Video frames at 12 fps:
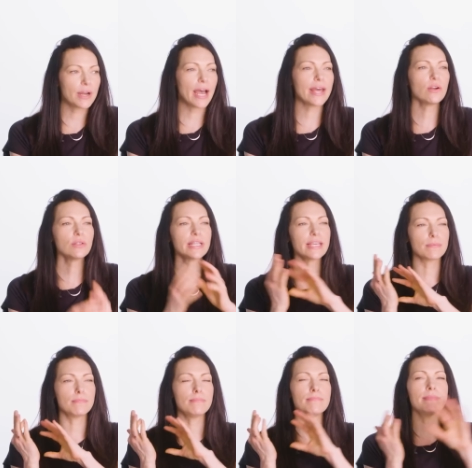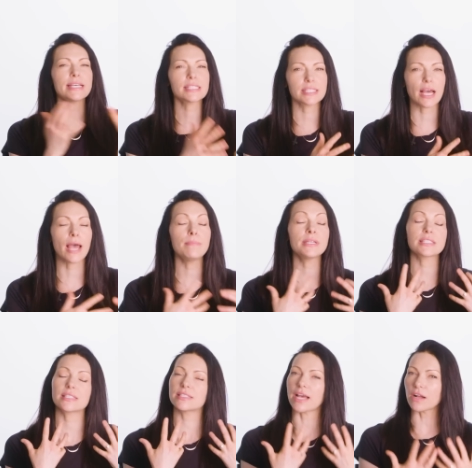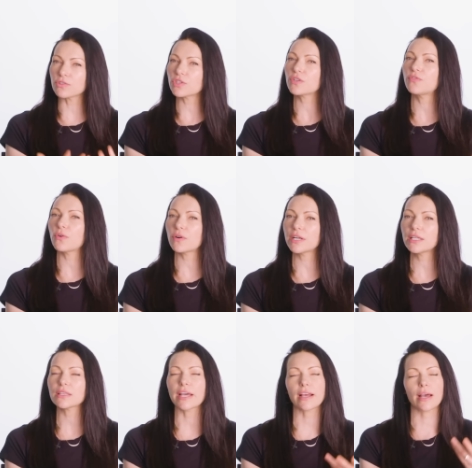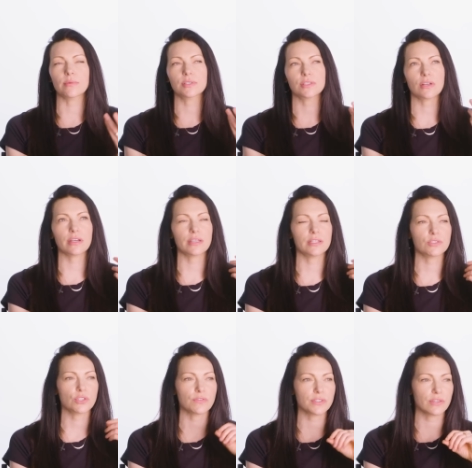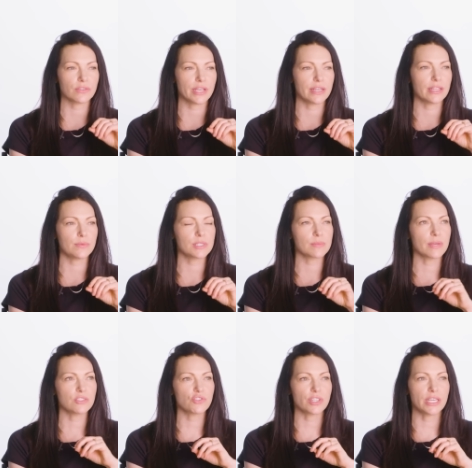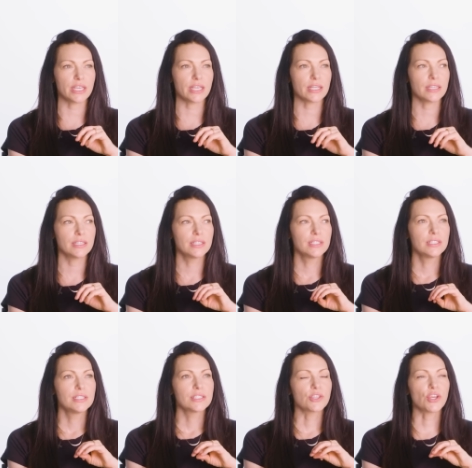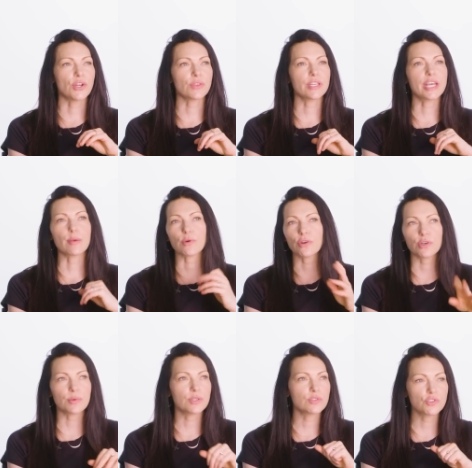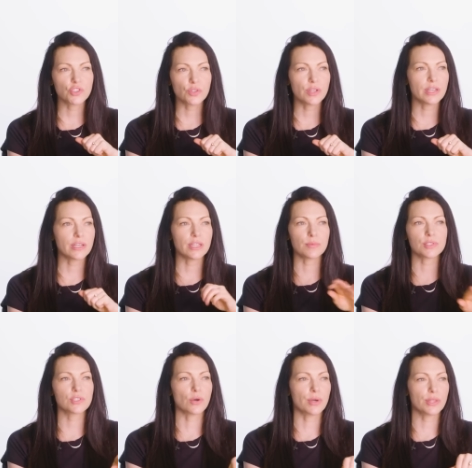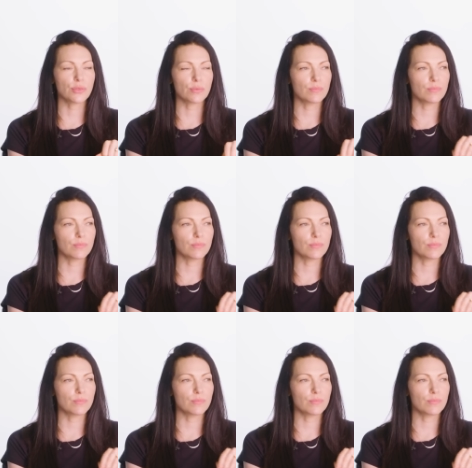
But I don't like miss it. I'm nostalgic for it. Like I was talking to Topher the other day and he was mentioning, you know, the neighborhood we used to shoot in and he was going,